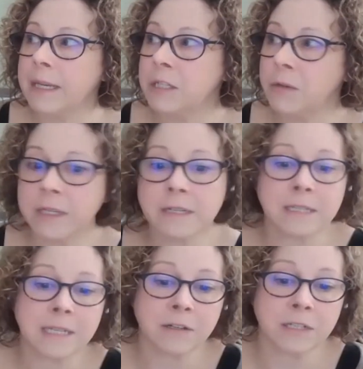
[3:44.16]
So
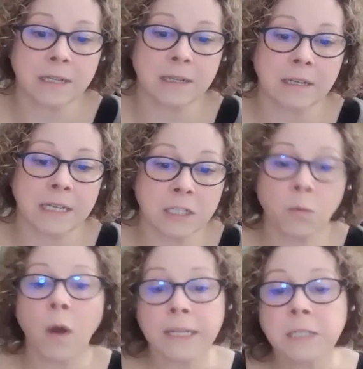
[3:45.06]
it's a
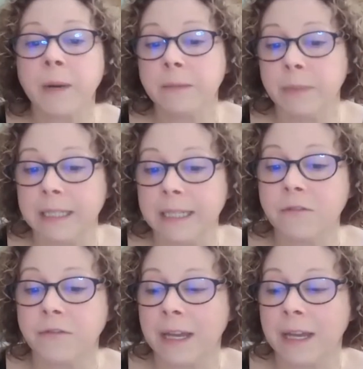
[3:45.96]
widespread belief,